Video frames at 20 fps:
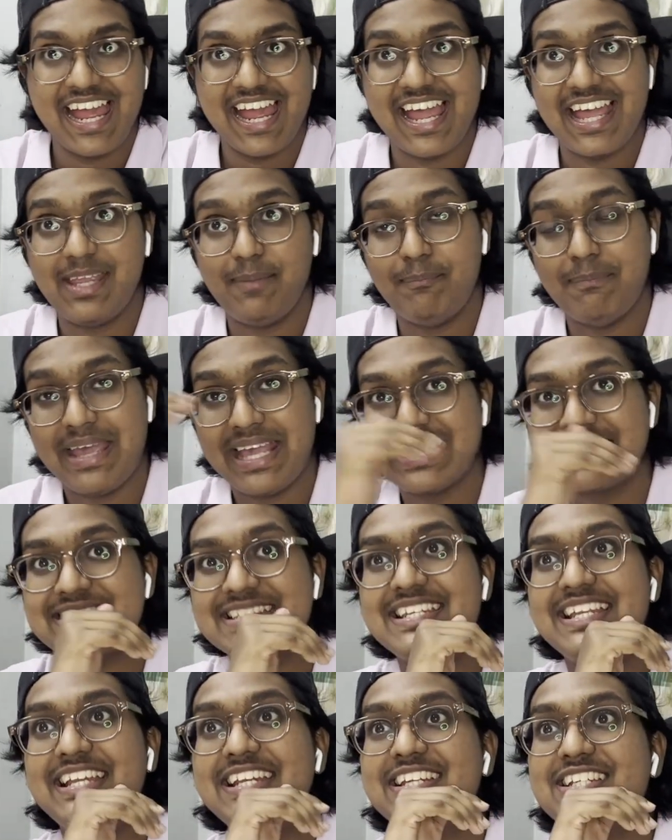I
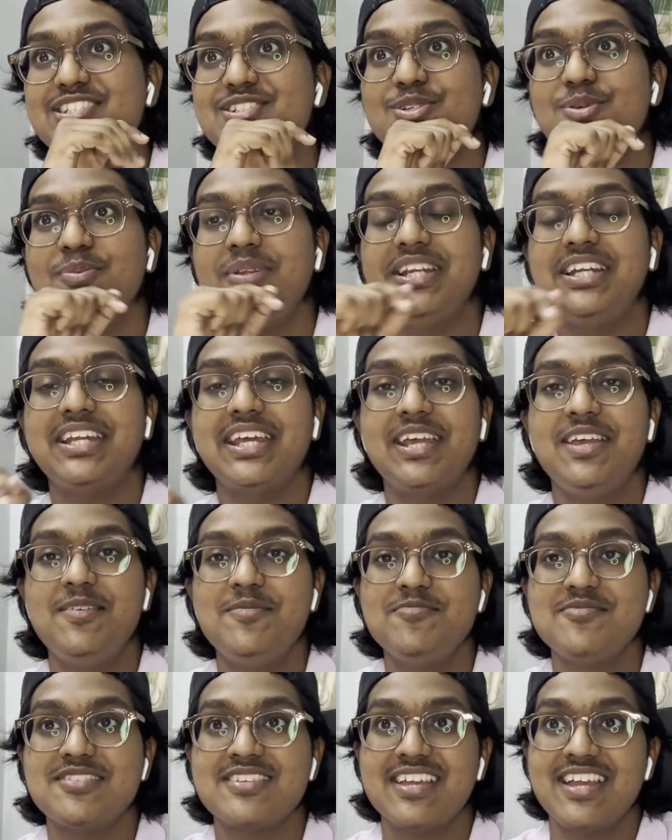backslided so many
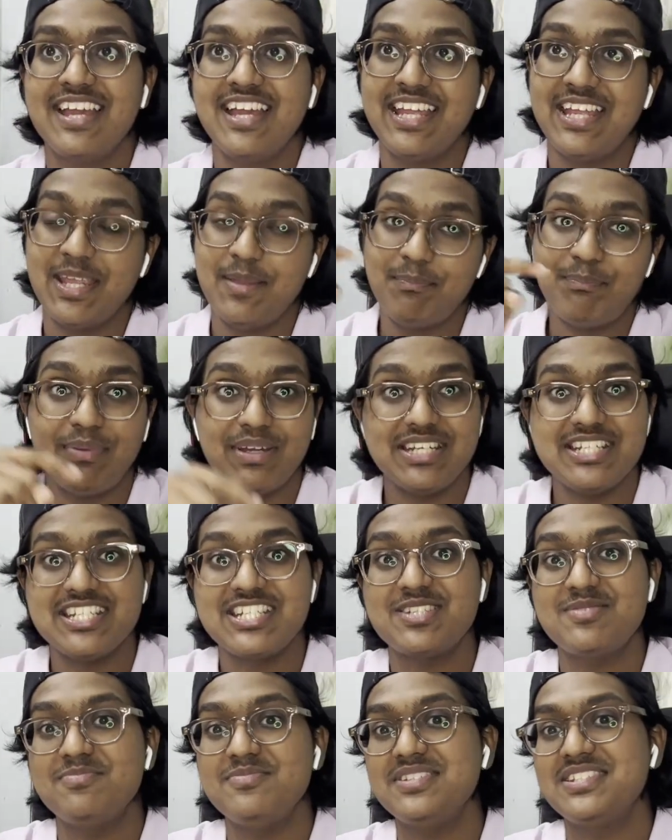times. He
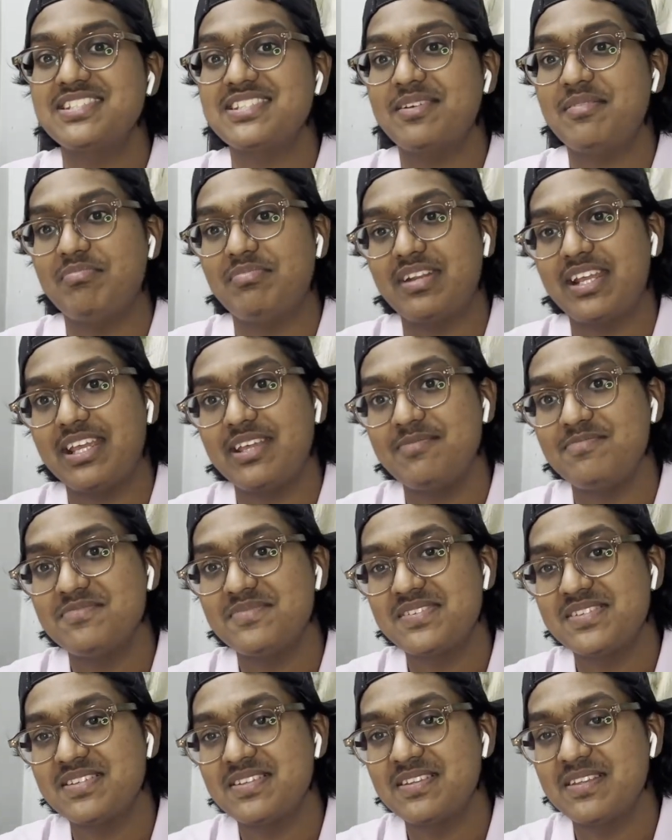punished me sometimes
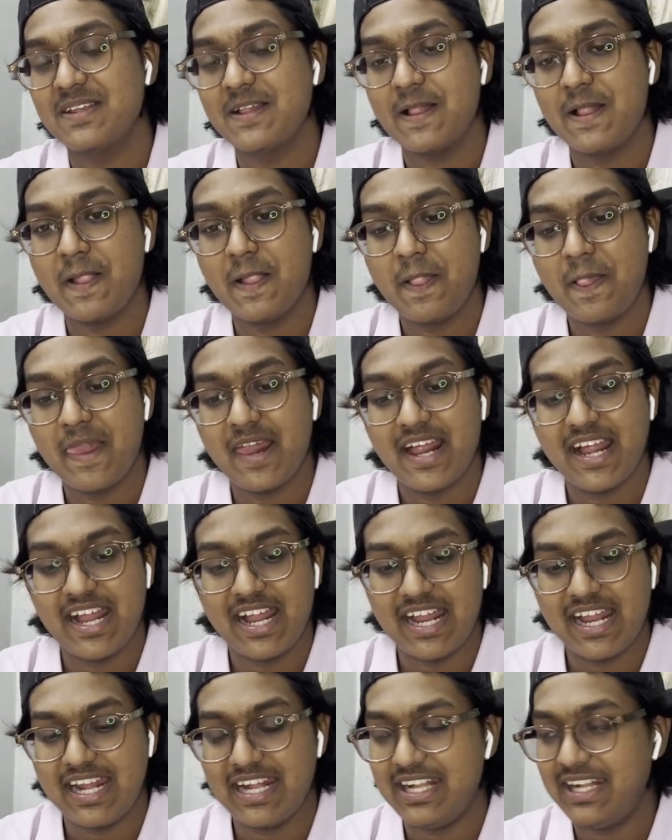
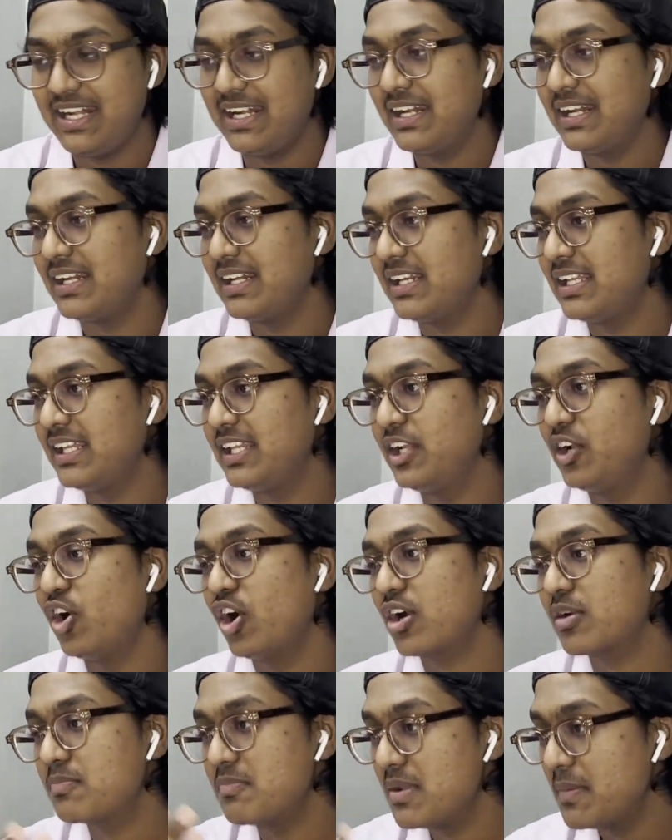and He
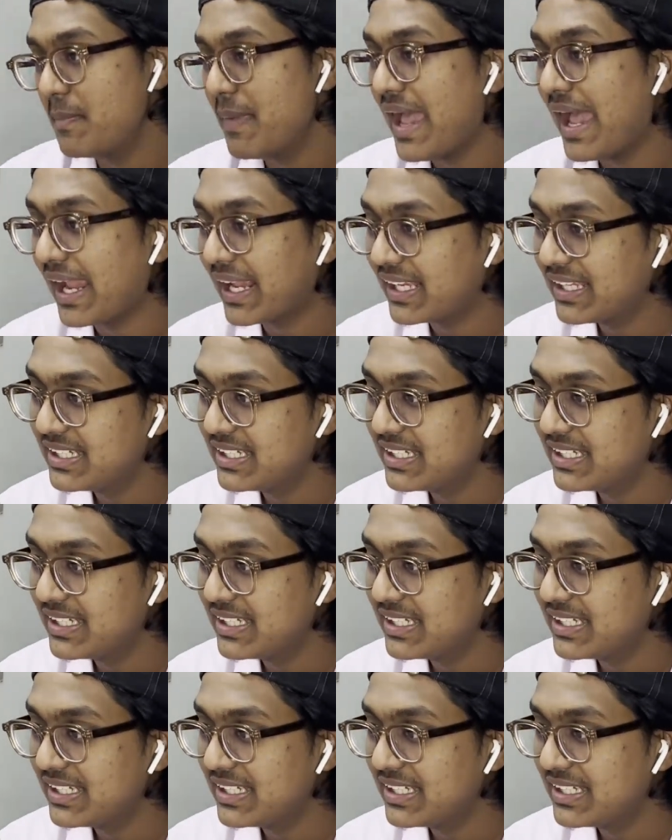got me back.